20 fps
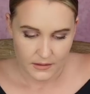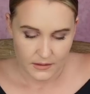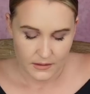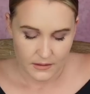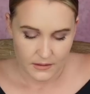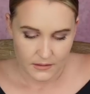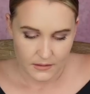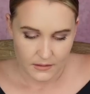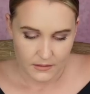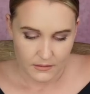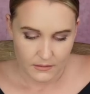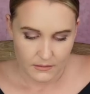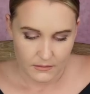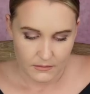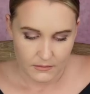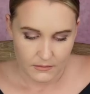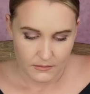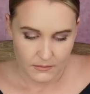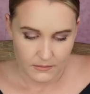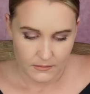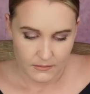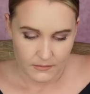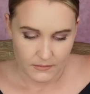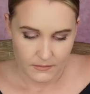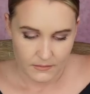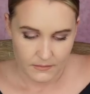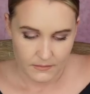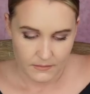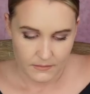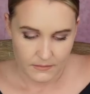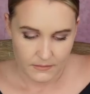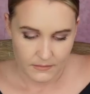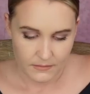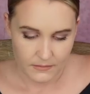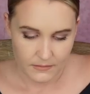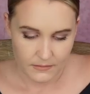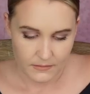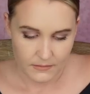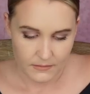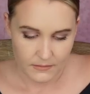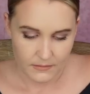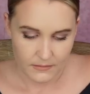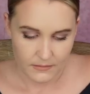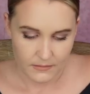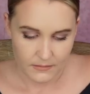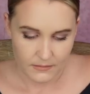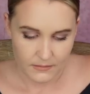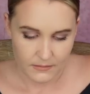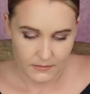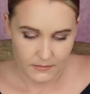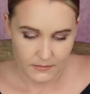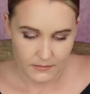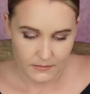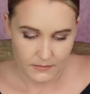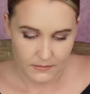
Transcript: No one is speaking in this clip.